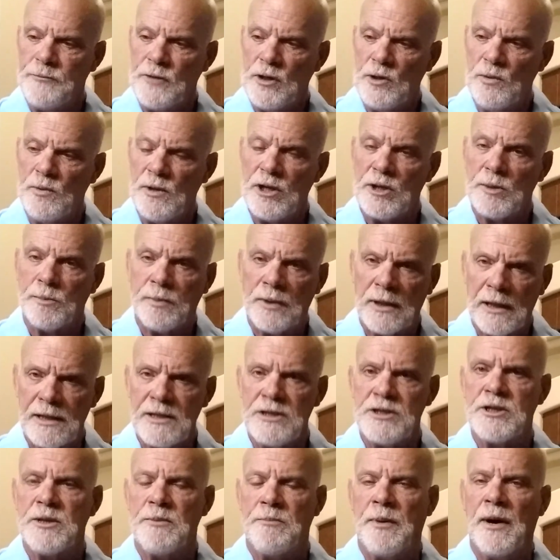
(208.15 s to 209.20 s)
you either
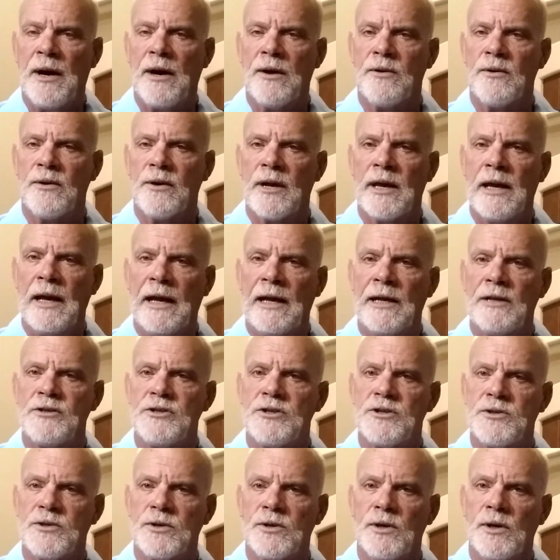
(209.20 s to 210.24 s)
place the putter
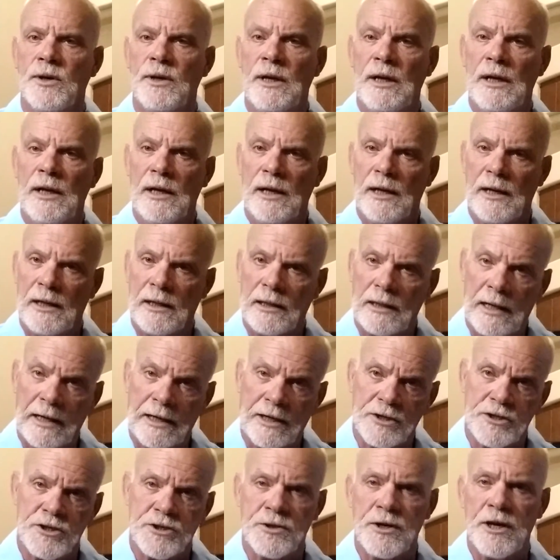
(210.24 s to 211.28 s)
against, or
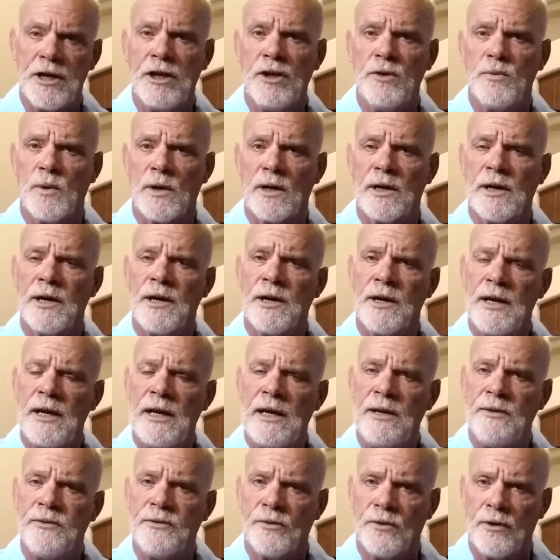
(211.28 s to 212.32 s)
like a string you'd work
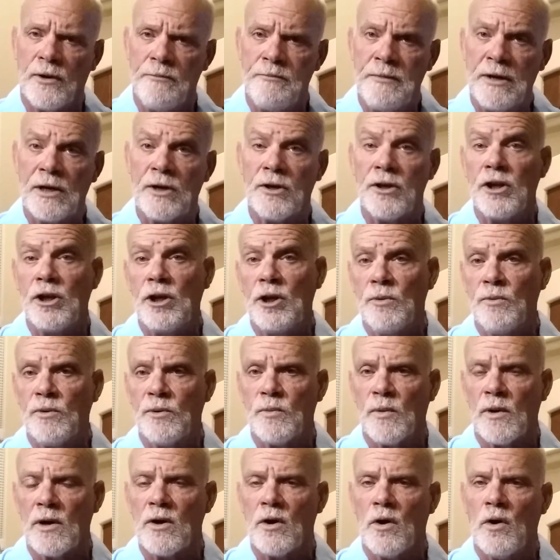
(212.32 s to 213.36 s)
underneath, or a mirror that you would
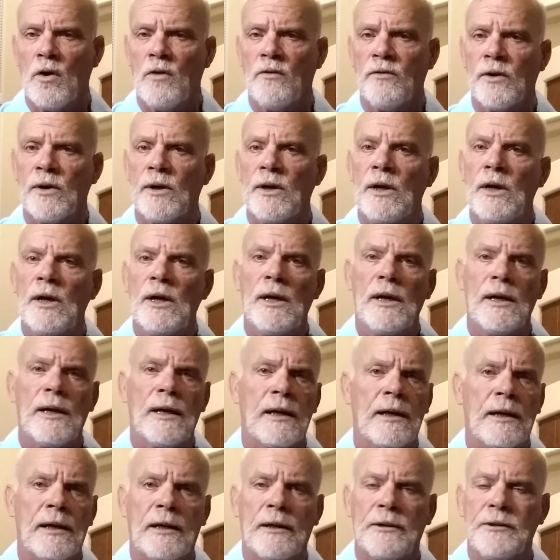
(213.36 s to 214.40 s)
work over,
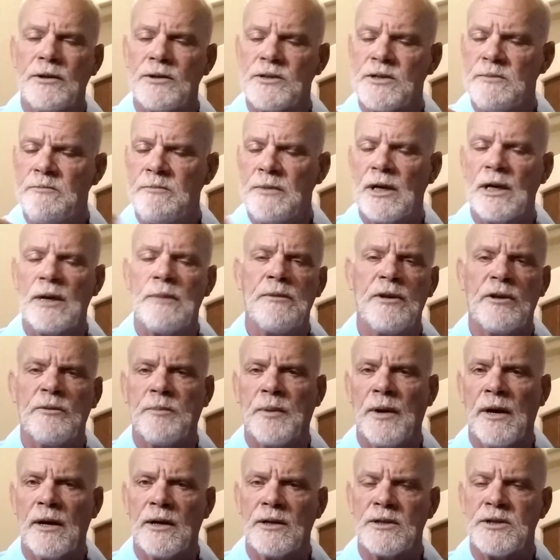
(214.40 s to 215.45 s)
there's a myriad of
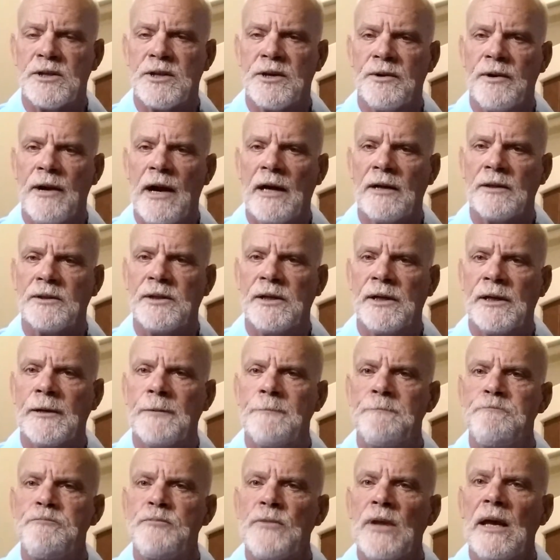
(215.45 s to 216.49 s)
products that are out
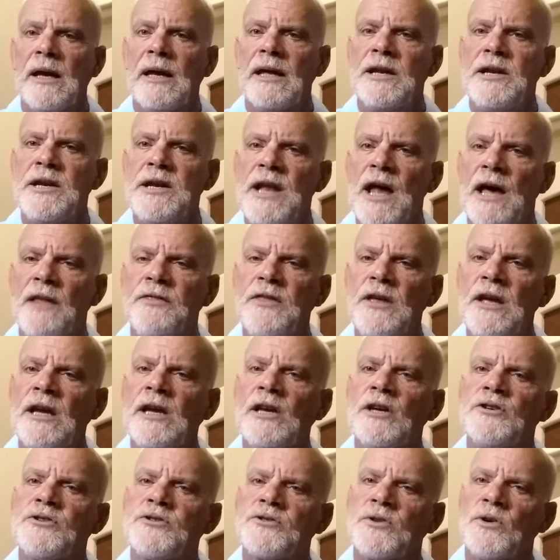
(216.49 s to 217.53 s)
there. Nothing
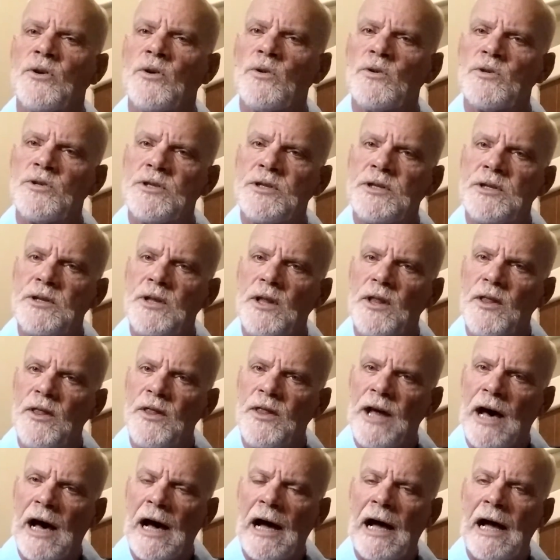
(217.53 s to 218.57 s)
controls
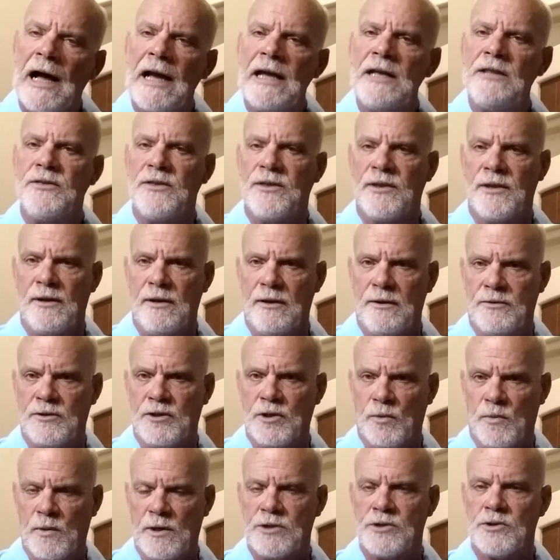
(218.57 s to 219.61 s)
the height
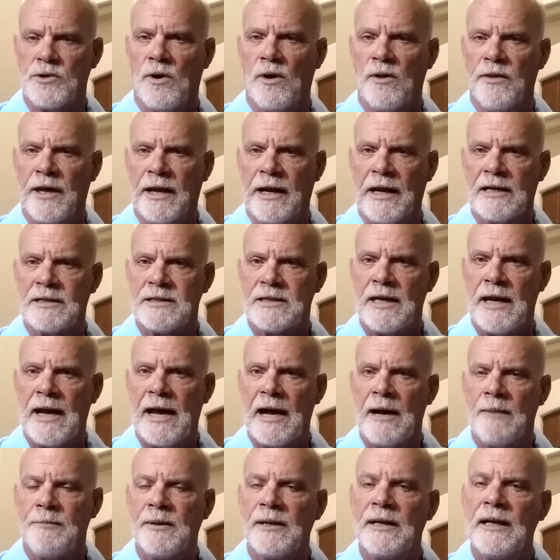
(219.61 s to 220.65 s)
to which all that has to
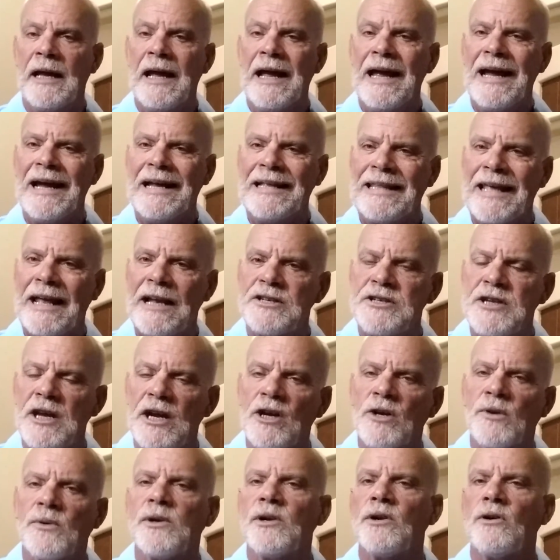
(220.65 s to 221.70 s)
happen, and that is
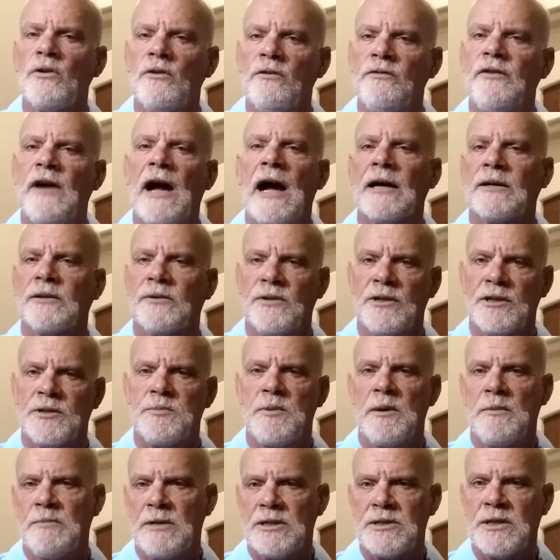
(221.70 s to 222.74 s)
a critical factor that's
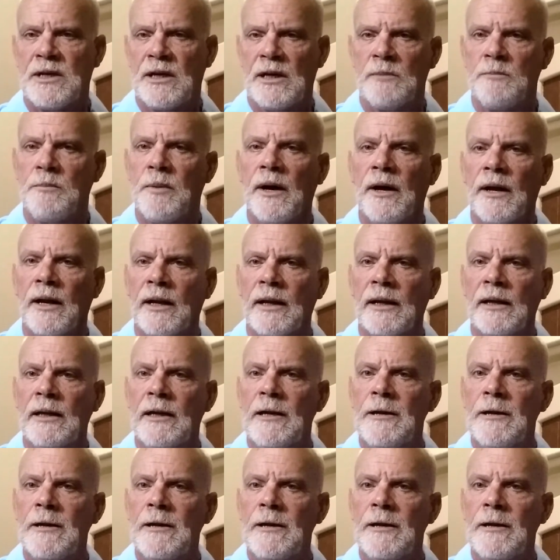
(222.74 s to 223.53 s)
been missing in putting.